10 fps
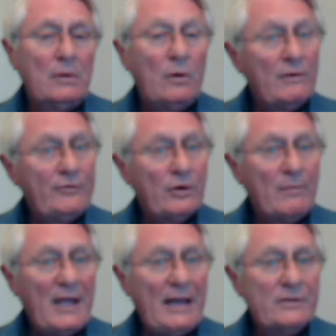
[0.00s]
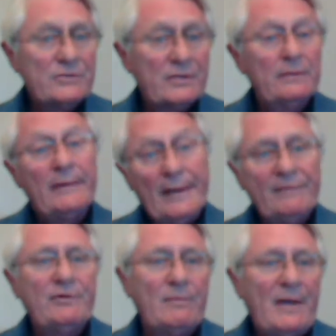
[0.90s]
Or if you're a manager, well,
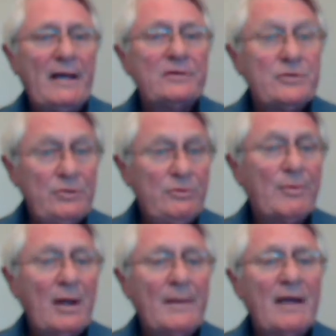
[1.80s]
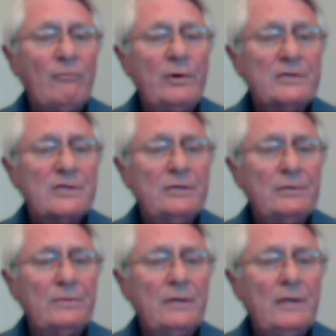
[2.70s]
if you're a manager, you probably have one
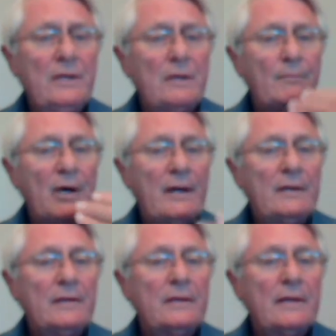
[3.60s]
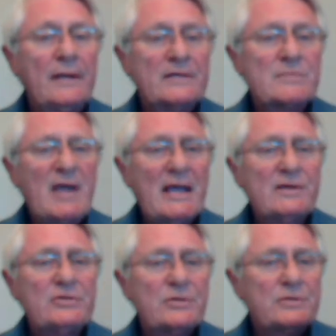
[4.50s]
too. But as
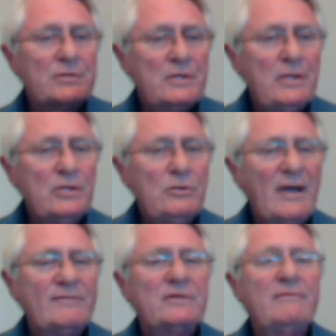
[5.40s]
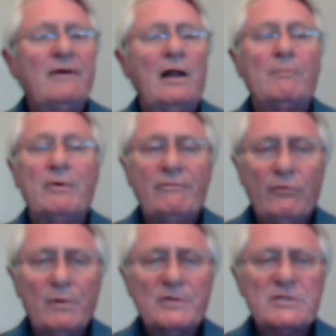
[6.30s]
managers, you have to develop
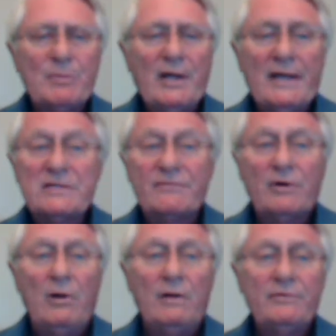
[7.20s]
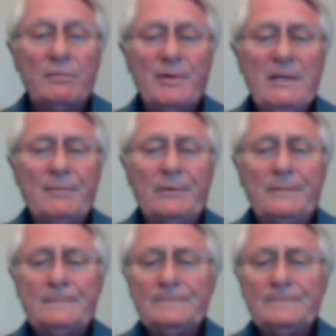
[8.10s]
performance plans for all of your people.